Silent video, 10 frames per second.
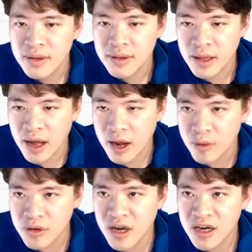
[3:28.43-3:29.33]
I
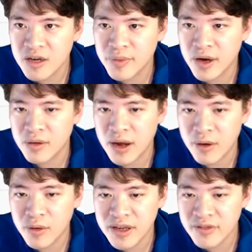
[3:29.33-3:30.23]
will
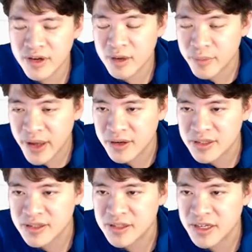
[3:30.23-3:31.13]
give a
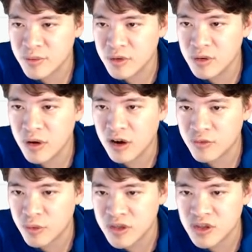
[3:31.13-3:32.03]
comparison table of
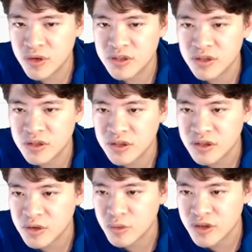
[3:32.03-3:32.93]
which ones are
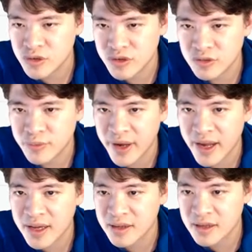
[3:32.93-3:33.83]
good and which ones are
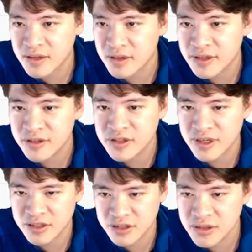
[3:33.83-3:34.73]
bad in the later
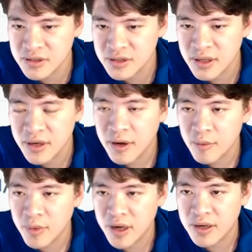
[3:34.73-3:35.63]
sections.
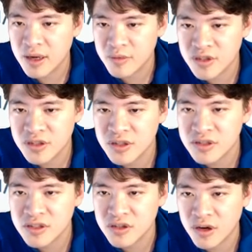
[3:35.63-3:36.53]
But I'm just gonna
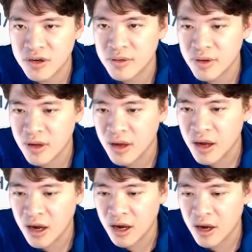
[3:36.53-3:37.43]
start
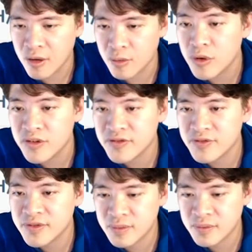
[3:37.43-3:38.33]
with
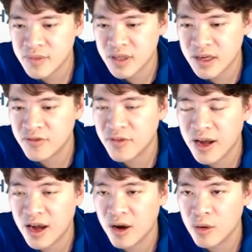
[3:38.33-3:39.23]
kind of
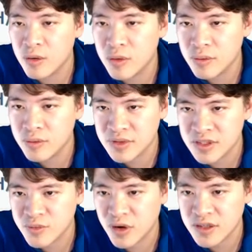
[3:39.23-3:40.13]
how this
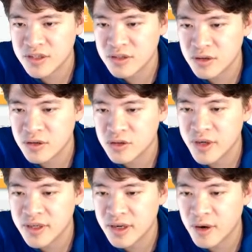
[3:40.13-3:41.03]
process goes
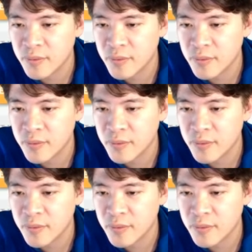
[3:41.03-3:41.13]
right now.